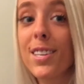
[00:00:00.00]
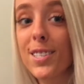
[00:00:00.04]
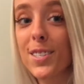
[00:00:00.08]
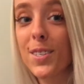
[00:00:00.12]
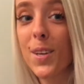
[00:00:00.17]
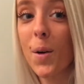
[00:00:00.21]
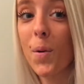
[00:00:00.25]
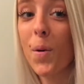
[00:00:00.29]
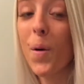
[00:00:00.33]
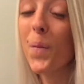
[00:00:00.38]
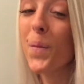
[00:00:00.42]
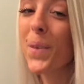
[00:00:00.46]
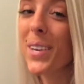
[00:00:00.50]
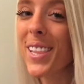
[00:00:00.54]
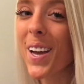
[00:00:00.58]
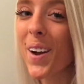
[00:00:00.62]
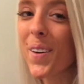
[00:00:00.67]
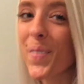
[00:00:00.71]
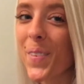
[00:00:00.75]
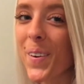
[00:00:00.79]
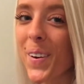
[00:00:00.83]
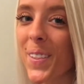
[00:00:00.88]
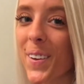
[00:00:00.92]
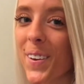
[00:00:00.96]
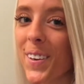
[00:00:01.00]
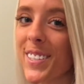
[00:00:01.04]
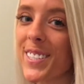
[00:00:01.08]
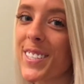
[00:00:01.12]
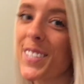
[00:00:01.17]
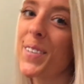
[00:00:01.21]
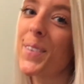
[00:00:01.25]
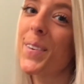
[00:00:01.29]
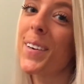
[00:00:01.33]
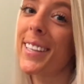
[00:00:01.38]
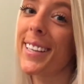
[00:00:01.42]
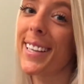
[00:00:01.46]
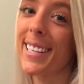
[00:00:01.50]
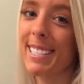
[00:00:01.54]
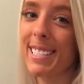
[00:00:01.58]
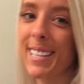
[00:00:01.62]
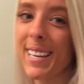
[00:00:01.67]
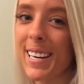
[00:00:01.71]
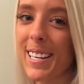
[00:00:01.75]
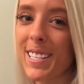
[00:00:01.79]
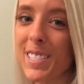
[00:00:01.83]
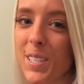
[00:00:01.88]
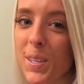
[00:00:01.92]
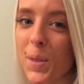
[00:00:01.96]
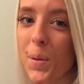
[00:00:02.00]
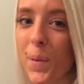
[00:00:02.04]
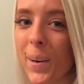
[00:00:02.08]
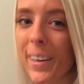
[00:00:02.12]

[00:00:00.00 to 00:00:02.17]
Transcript: So without further ado, let's get into the